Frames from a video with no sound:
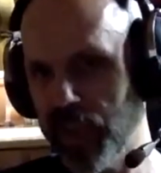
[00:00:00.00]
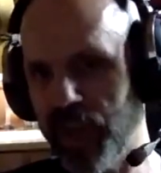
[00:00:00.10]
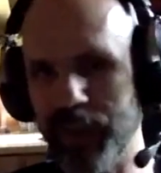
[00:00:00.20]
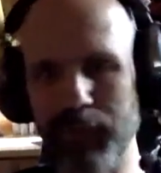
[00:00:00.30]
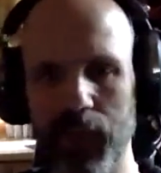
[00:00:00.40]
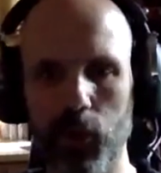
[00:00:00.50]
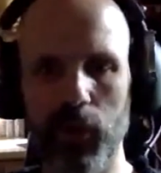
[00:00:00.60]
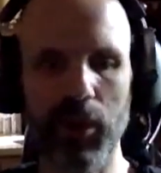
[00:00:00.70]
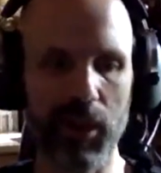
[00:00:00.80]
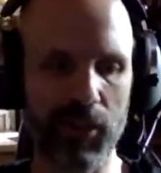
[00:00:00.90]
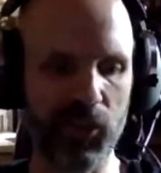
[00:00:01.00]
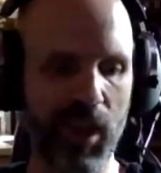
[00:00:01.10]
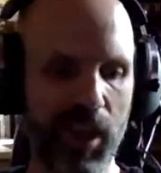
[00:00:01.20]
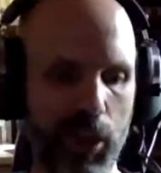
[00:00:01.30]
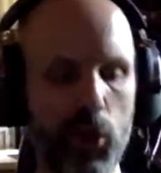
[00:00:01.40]
I'm not going to
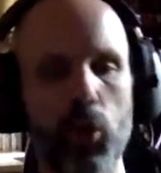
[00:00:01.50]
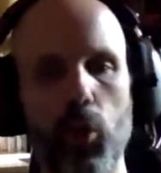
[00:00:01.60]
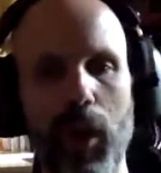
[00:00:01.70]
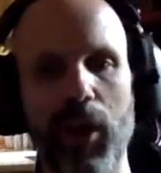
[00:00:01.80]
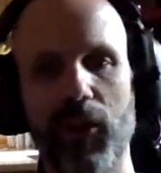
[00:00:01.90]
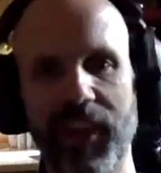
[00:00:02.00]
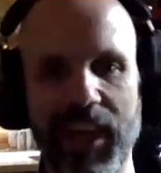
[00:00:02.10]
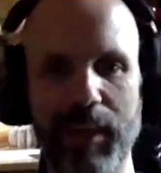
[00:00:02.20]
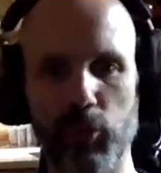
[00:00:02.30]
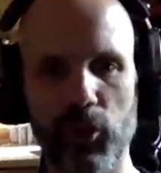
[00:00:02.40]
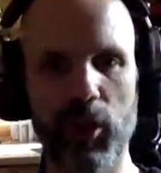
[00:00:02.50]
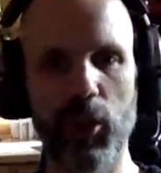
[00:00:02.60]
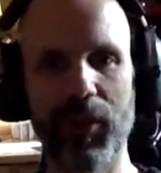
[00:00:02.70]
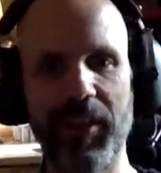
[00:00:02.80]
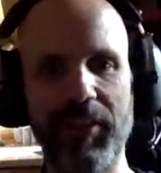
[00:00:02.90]
say, oh well, they capture
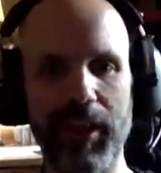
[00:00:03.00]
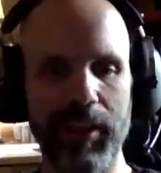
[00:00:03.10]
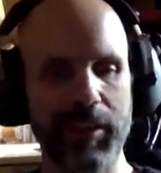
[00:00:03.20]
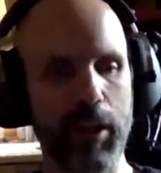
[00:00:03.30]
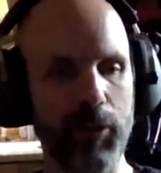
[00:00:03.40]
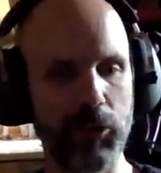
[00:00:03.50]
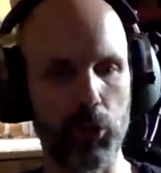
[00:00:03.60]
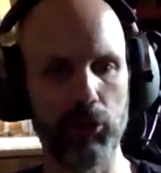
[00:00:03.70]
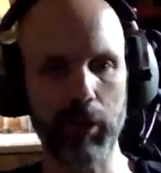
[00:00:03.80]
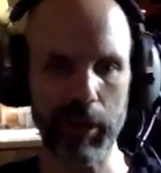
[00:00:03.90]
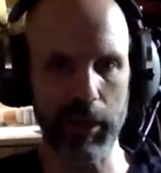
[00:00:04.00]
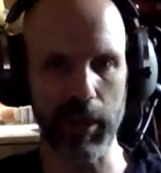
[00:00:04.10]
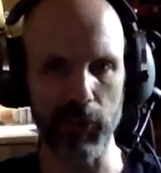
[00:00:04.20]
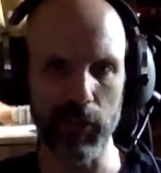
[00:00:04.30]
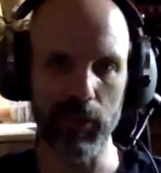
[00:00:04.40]
you and then they torture you to
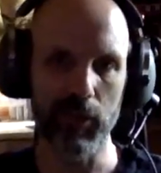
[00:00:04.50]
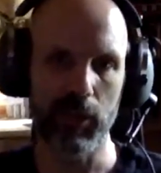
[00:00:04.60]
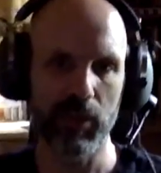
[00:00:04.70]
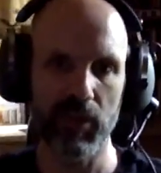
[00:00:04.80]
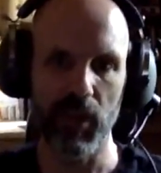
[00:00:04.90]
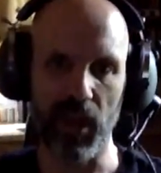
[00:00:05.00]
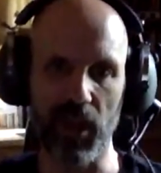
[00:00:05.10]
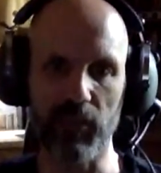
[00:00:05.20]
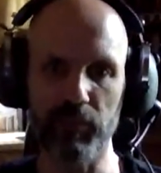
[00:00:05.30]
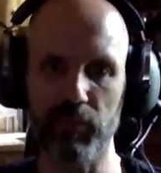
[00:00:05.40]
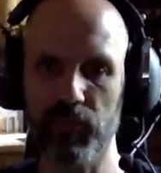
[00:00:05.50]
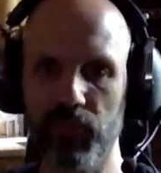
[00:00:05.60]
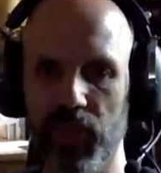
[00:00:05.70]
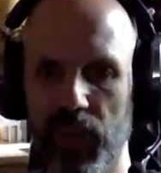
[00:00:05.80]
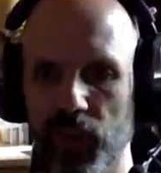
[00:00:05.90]
death.
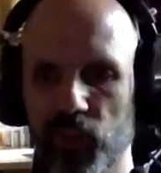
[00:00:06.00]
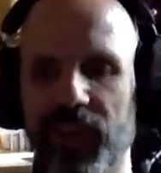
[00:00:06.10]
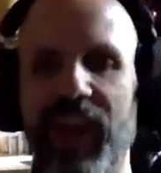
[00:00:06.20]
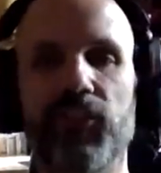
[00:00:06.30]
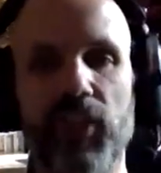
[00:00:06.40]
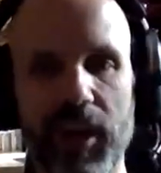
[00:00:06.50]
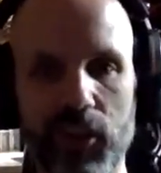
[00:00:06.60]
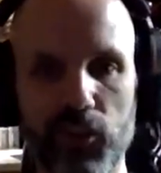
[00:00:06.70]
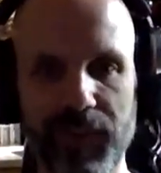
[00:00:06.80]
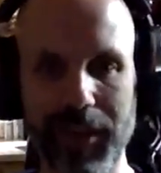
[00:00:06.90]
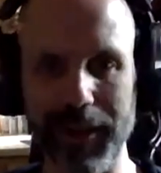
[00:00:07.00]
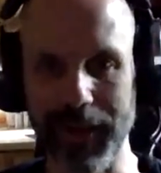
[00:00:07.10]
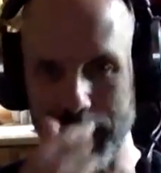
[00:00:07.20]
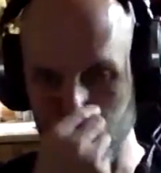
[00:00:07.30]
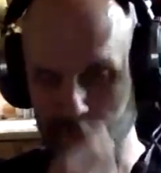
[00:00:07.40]
Because that's not as
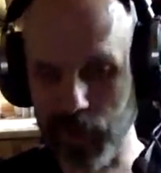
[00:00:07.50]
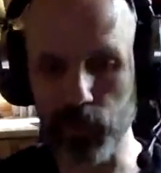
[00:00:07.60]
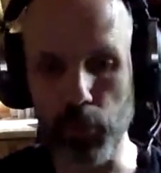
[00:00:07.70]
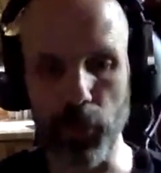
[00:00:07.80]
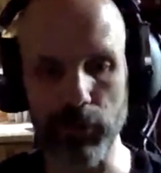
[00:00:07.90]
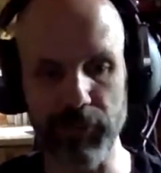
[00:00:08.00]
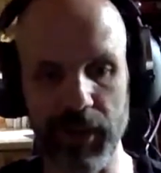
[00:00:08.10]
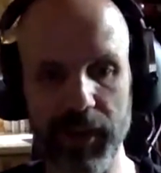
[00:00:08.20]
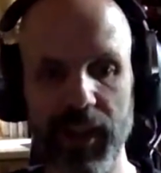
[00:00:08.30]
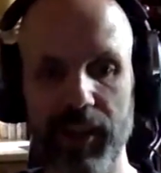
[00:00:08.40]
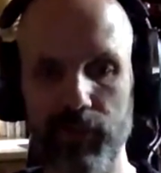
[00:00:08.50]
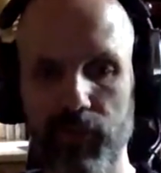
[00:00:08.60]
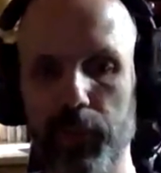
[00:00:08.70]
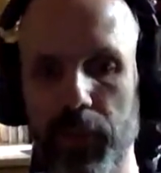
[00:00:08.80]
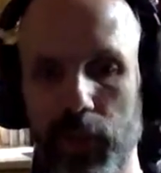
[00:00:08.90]
fun. It's more fun
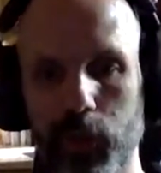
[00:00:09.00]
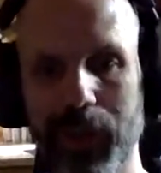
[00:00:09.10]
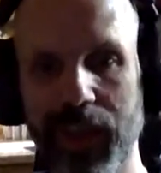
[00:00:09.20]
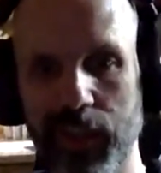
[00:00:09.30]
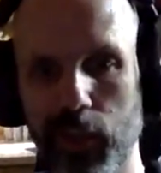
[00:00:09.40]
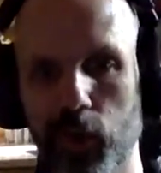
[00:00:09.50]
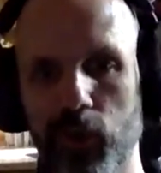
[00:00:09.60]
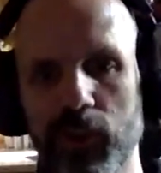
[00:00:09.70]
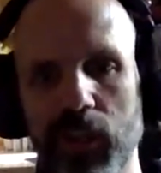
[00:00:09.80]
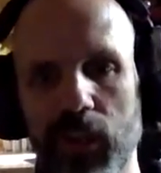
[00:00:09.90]
if the player would get killed,